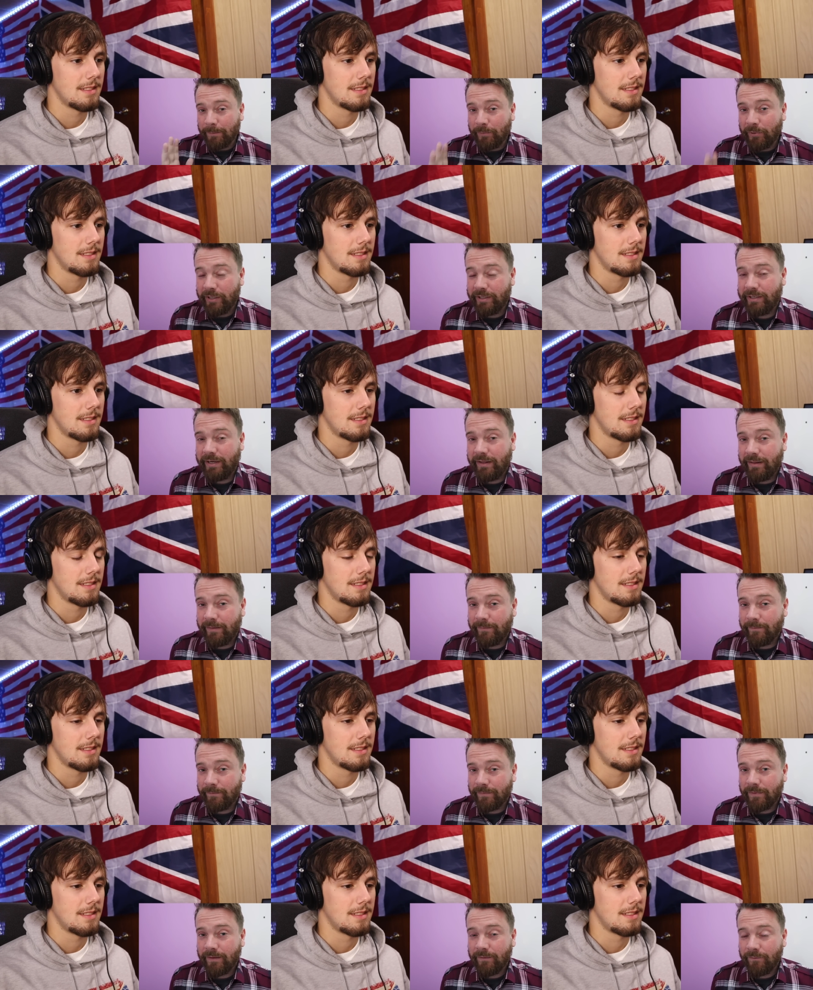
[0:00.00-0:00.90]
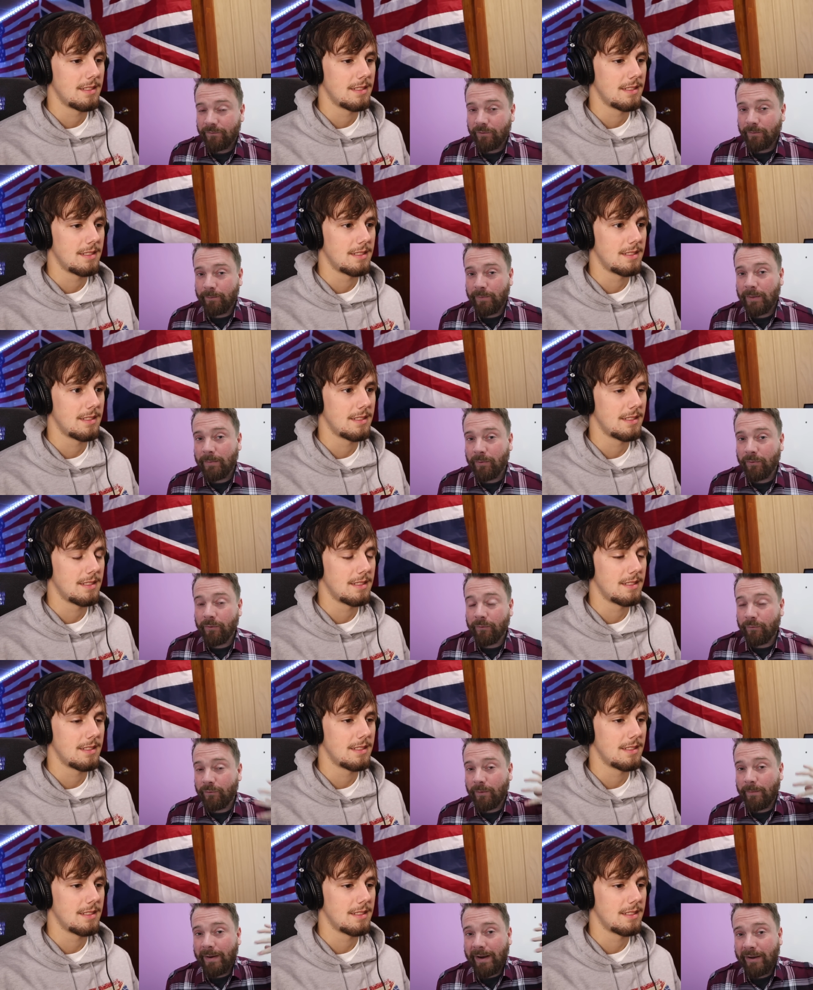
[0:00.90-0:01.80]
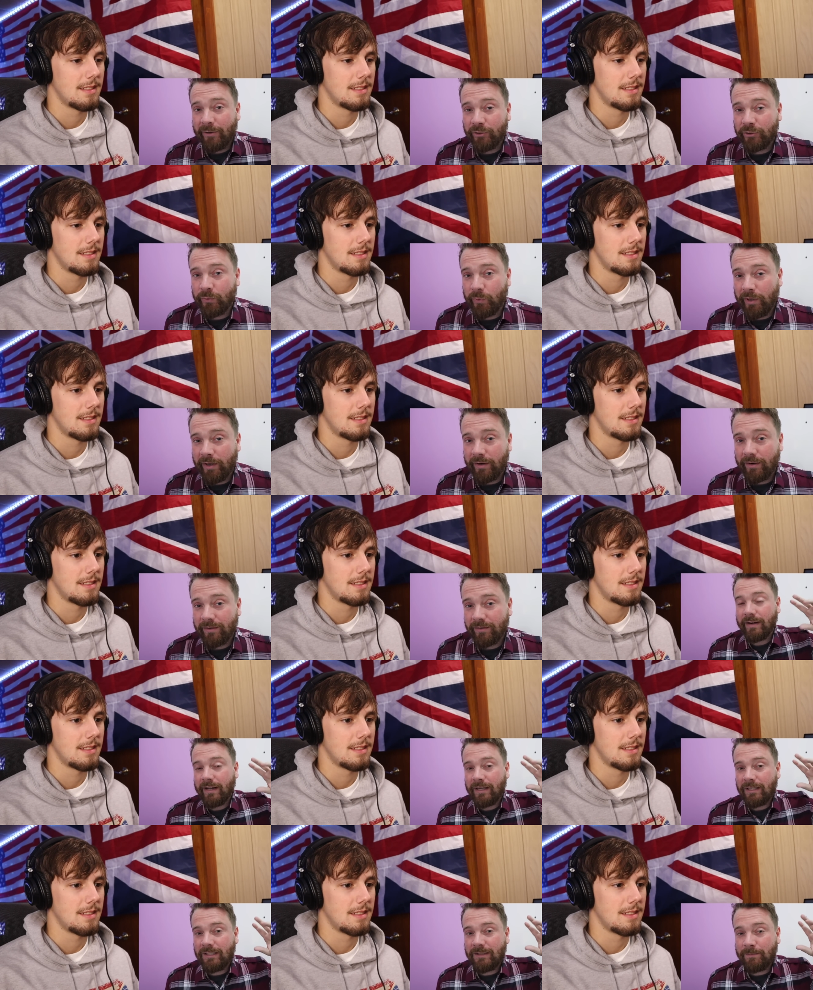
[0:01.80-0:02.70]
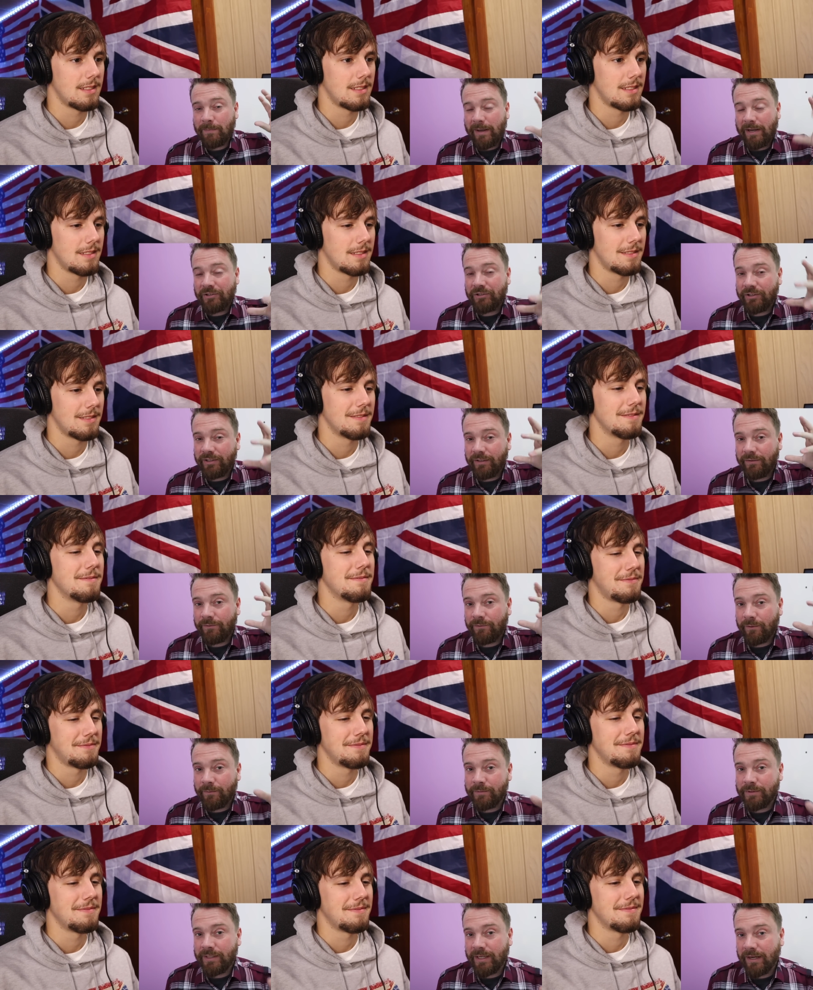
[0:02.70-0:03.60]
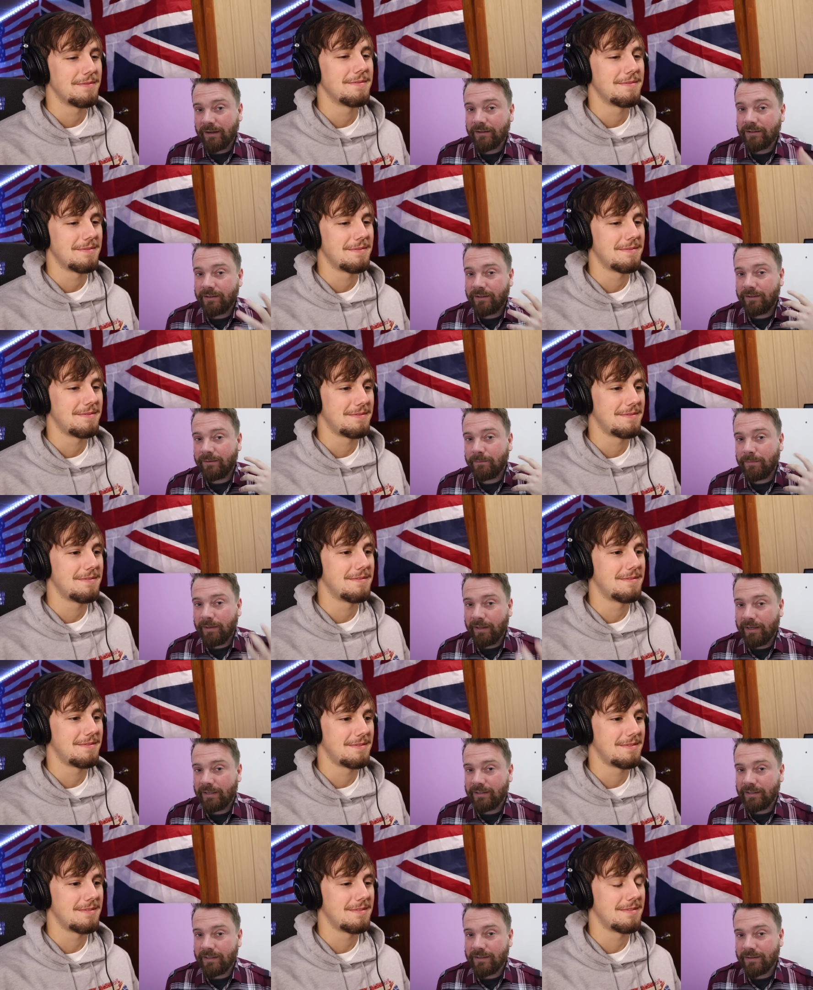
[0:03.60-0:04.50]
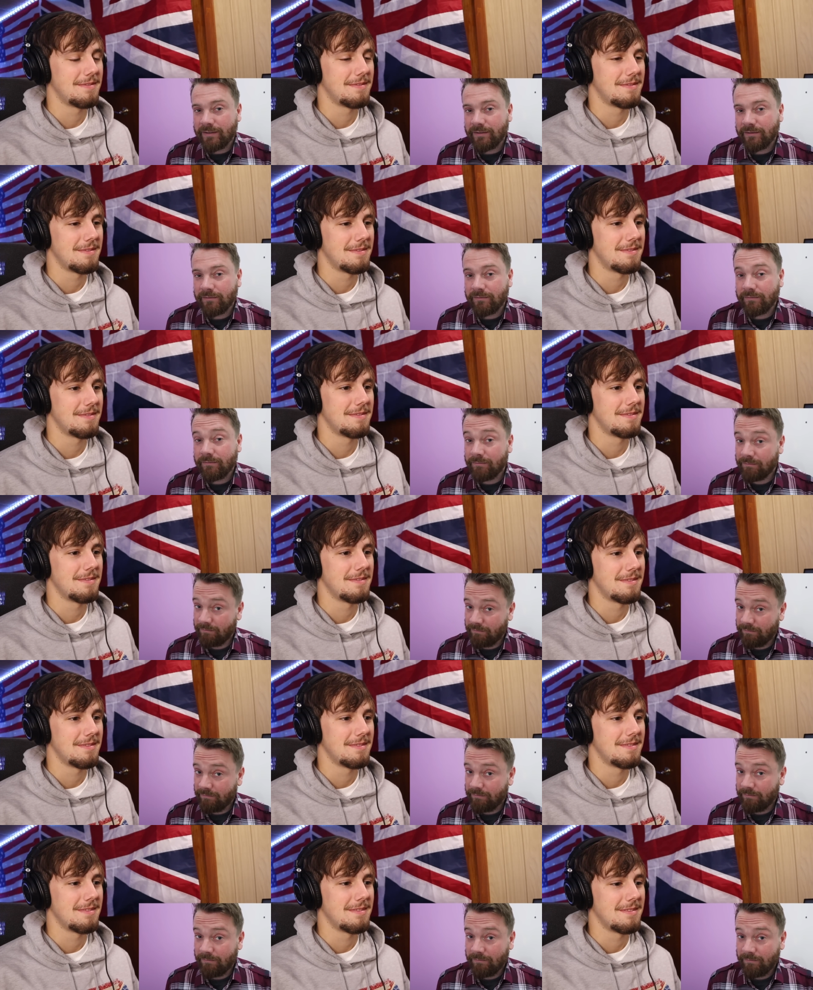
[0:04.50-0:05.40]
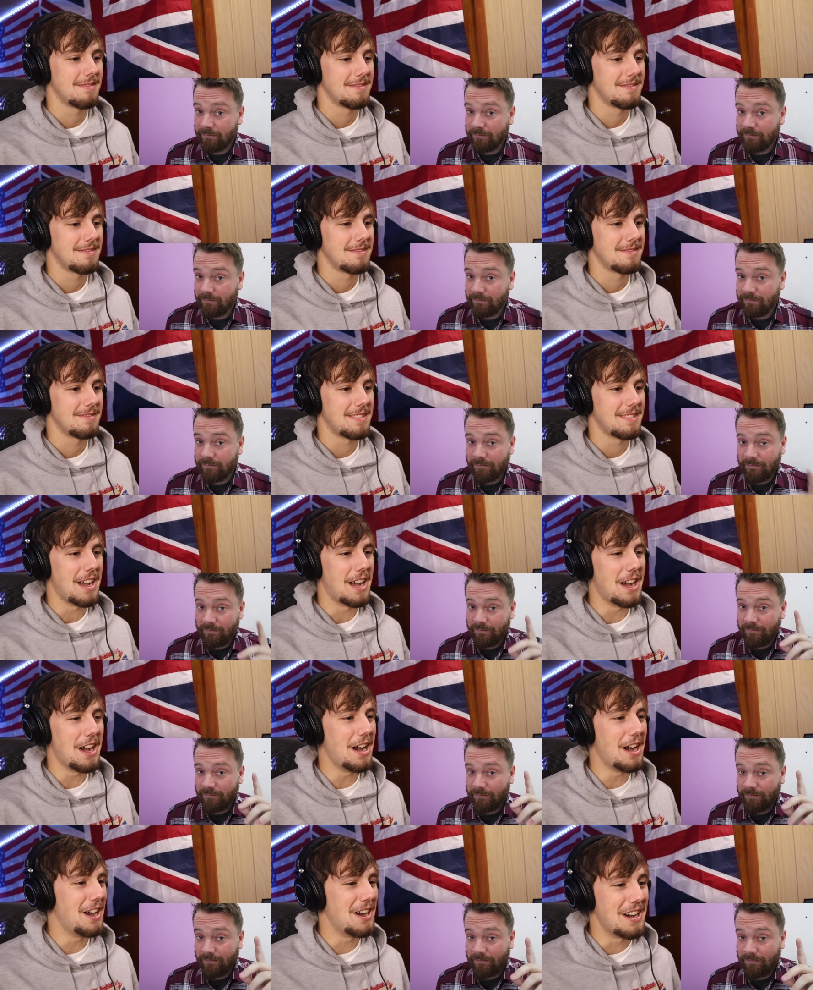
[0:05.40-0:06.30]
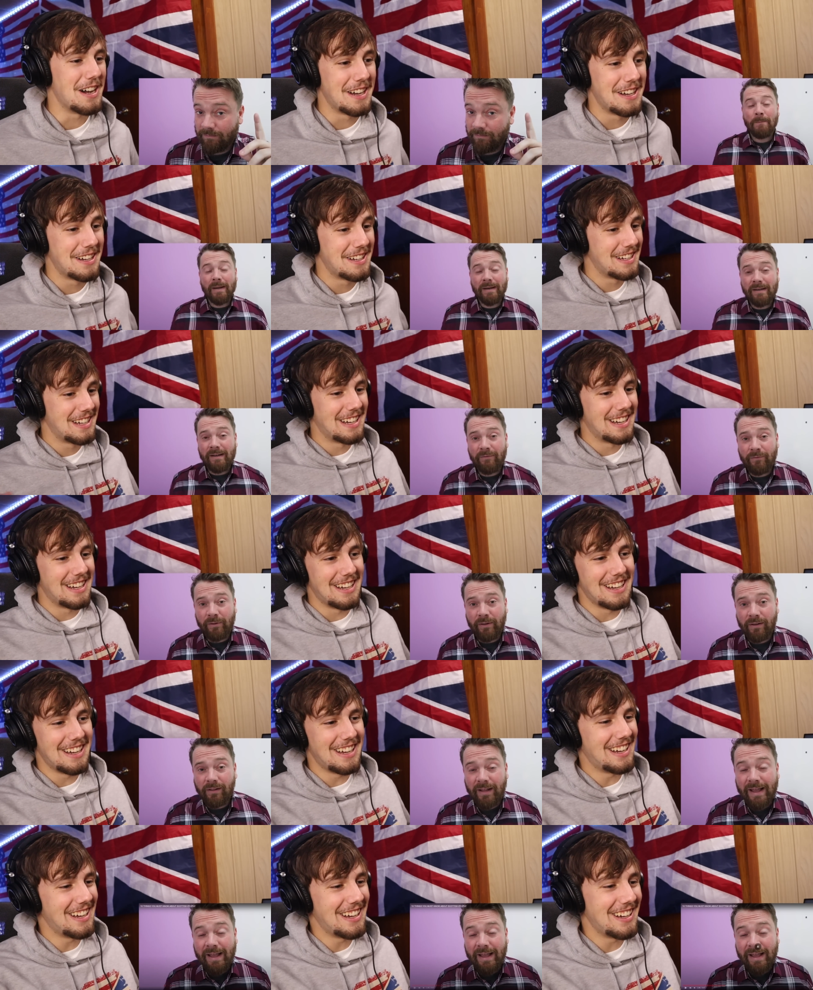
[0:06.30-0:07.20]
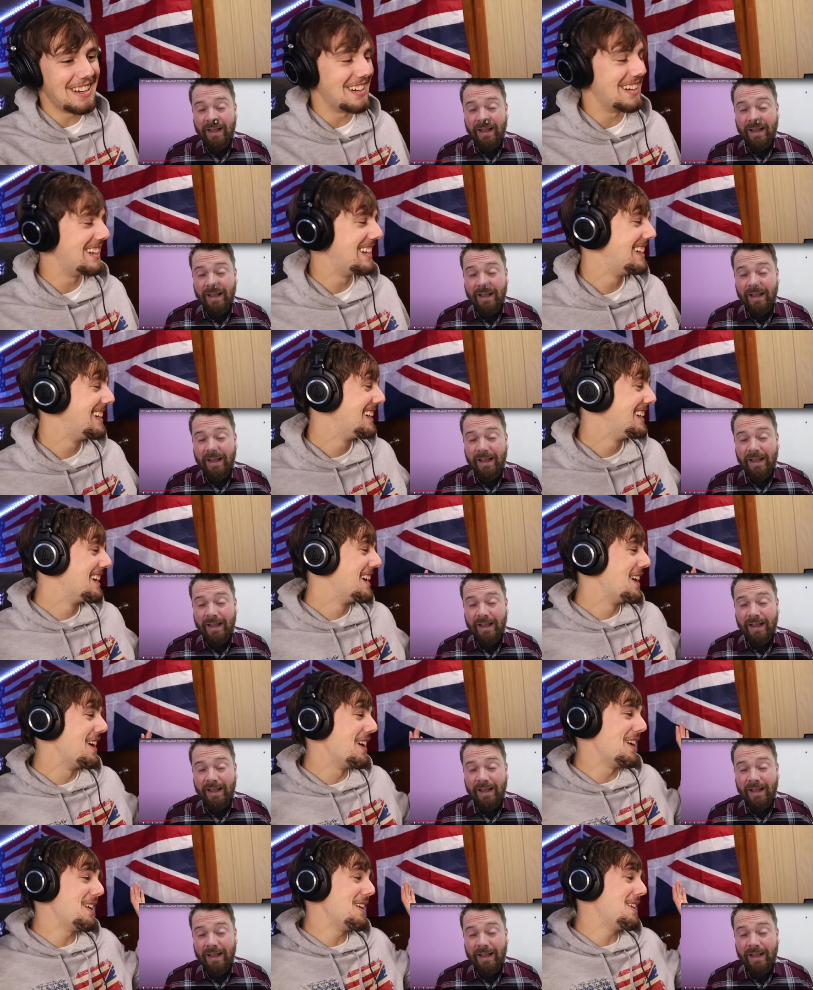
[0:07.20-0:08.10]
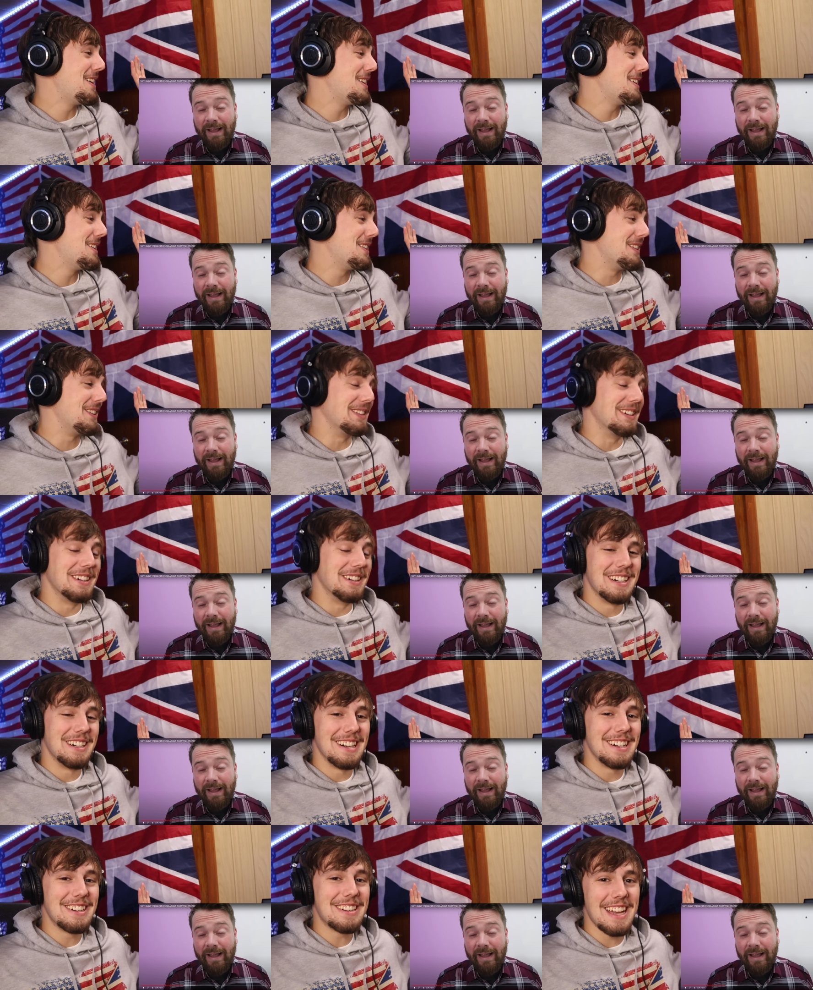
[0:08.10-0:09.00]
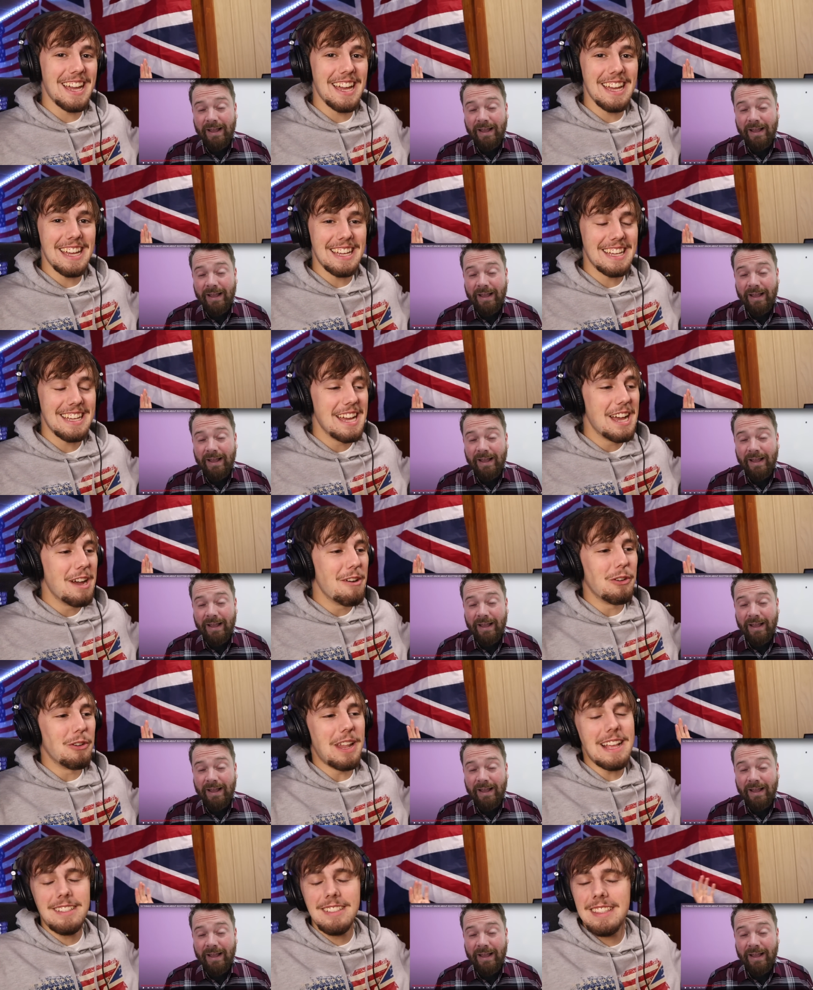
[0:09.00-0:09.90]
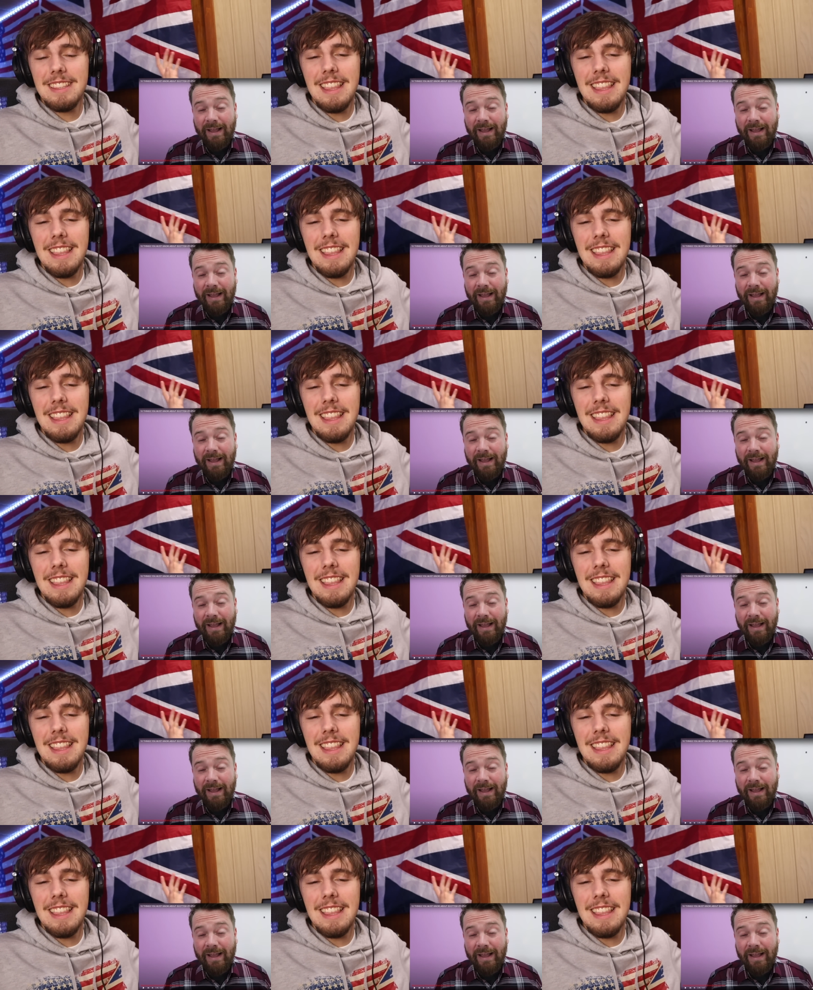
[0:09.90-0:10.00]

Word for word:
Speaker 1: appreciate them from people from elsewhere, especially from certain places.
Speaker 2: Oh. But nevertheless. Oh. Oh. Okay. Well, that's the